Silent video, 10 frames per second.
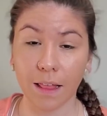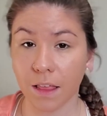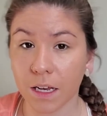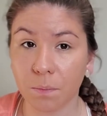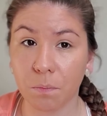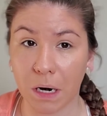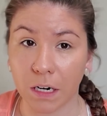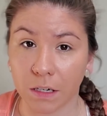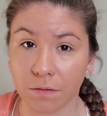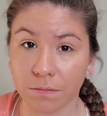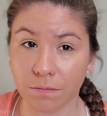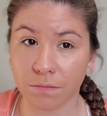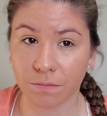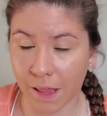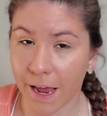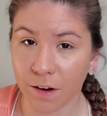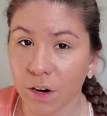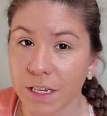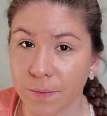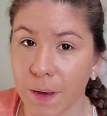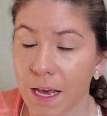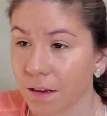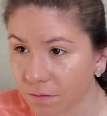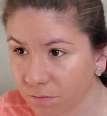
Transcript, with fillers: look burnt, like crispy.